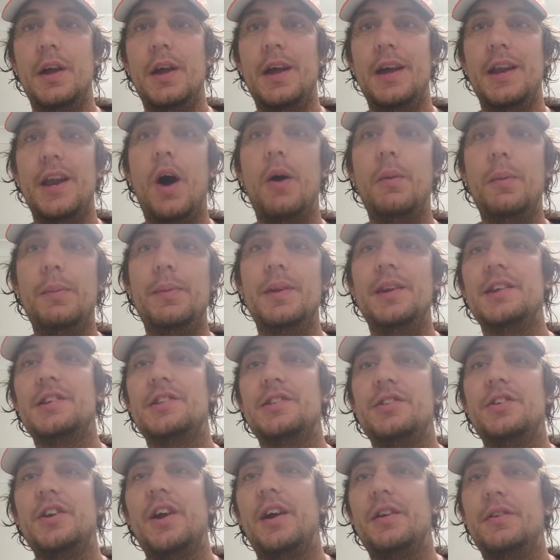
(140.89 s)
Now I'll be
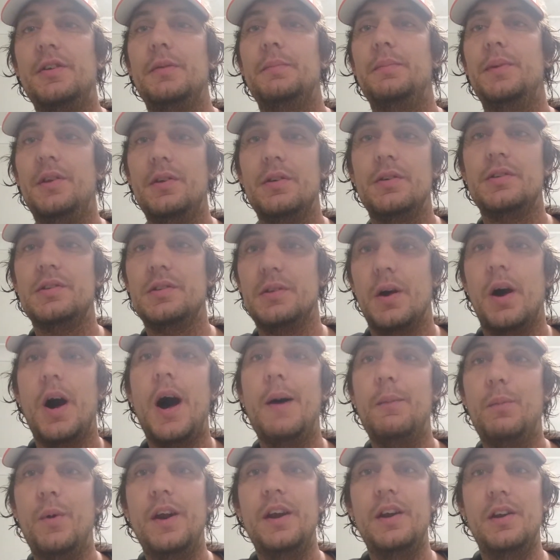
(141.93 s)
distracted because
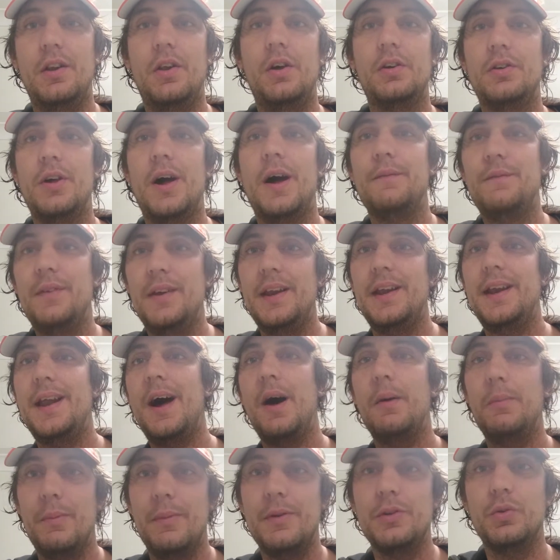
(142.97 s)
I've waited a long time for that
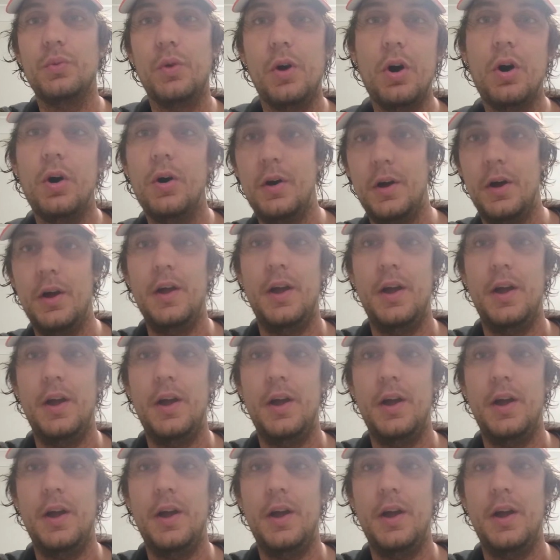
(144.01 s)
album as well.